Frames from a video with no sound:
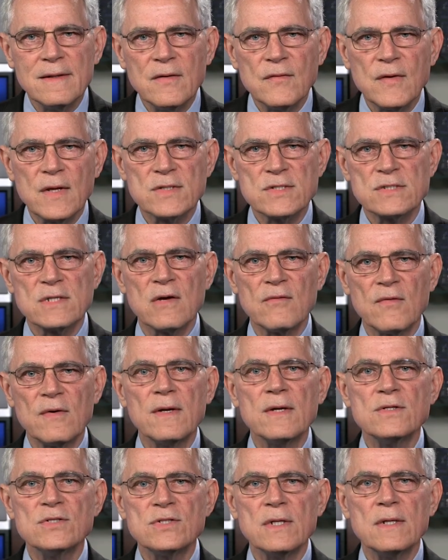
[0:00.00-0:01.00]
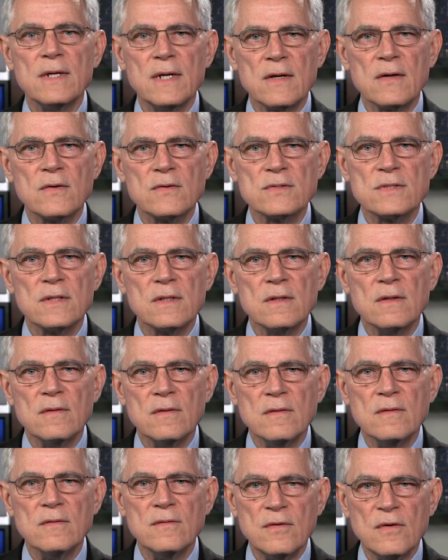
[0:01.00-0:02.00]
that civil engineers
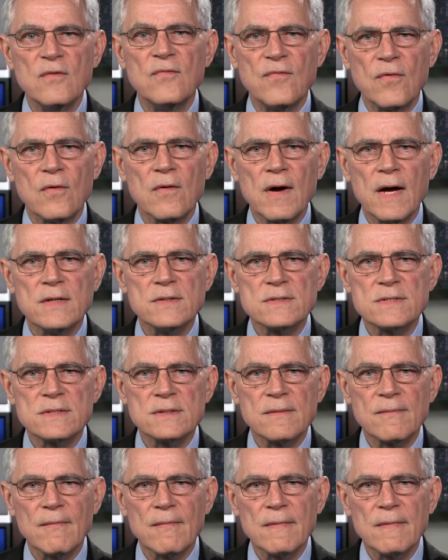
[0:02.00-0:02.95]
do for us.